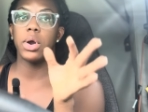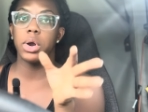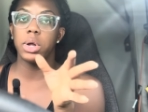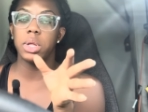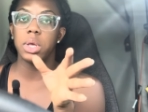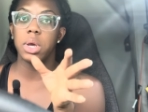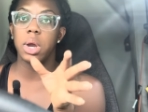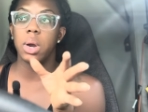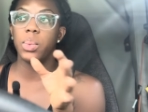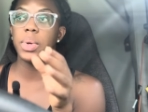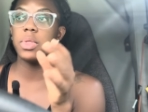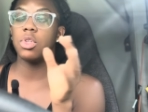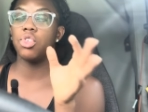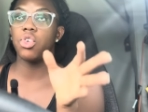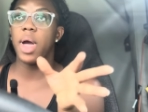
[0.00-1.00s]
earlier
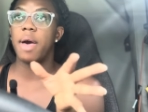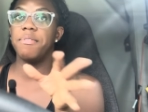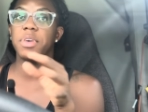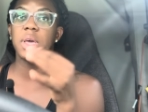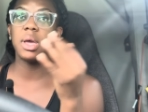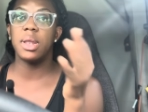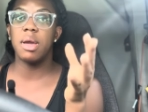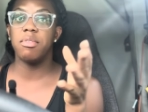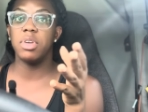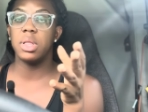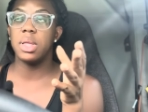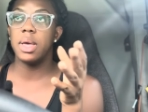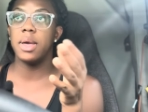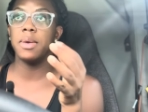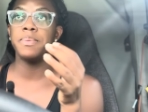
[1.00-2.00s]
with the traffic and
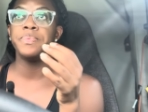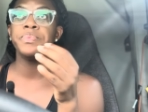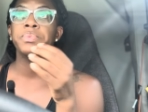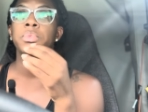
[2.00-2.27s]
everything.